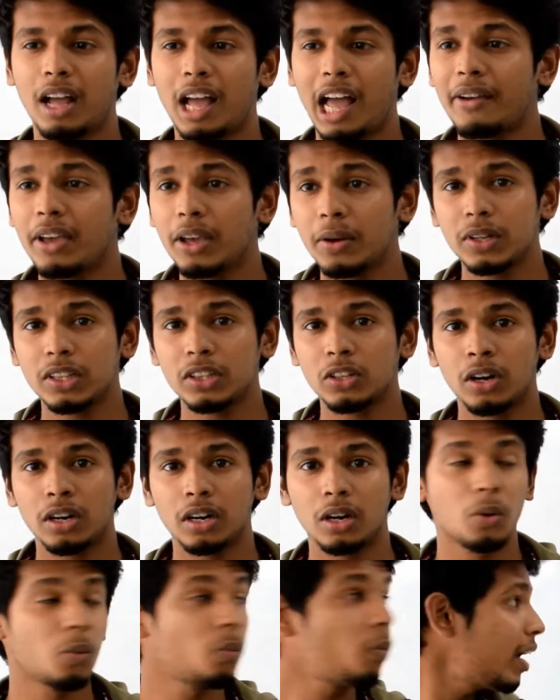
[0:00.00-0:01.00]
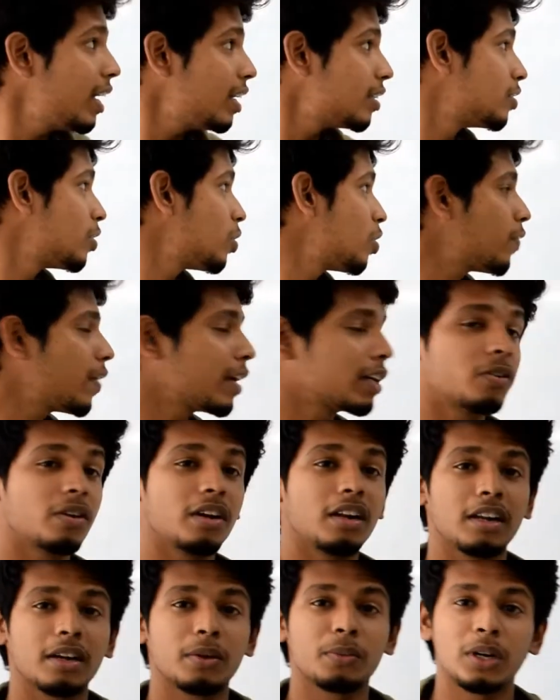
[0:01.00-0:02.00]
Have you ever thought why is 0
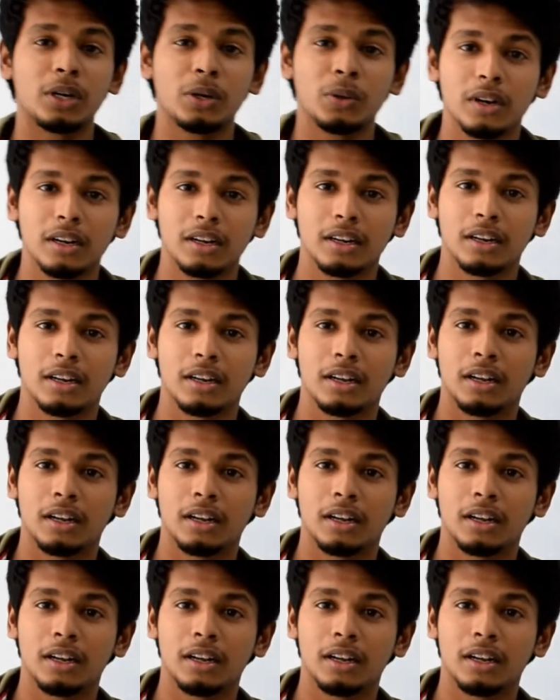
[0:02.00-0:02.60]
factorial equal to 1?